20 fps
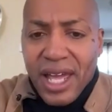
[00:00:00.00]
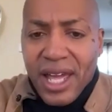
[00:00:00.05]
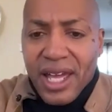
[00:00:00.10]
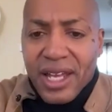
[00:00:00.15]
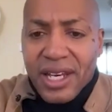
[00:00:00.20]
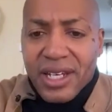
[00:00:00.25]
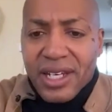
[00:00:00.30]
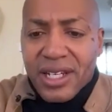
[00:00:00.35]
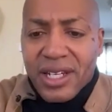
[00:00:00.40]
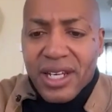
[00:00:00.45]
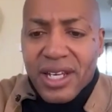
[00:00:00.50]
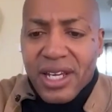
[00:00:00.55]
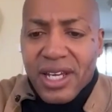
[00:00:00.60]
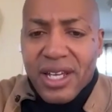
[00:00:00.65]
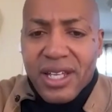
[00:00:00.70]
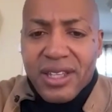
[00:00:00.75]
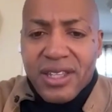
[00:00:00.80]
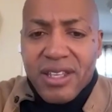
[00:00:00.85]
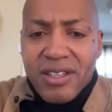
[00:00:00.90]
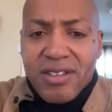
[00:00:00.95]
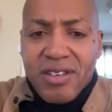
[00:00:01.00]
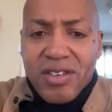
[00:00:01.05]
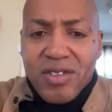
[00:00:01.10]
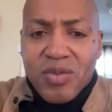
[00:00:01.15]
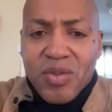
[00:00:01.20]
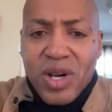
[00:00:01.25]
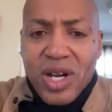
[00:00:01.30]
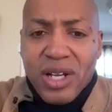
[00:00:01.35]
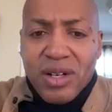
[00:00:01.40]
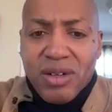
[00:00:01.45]
and this is
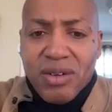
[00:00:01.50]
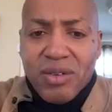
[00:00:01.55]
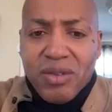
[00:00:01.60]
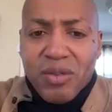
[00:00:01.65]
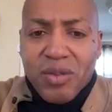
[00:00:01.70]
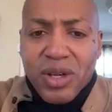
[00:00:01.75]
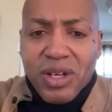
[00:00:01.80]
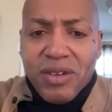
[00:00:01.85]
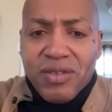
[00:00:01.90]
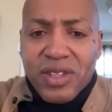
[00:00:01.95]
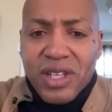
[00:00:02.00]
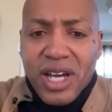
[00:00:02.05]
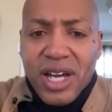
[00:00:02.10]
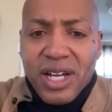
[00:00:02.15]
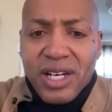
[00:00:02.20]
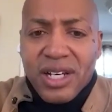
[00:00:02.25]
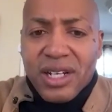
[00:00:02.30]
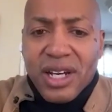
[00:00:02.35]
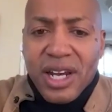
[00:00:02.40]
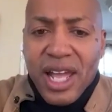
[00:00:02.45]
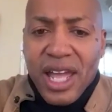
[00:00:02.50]
what we've done.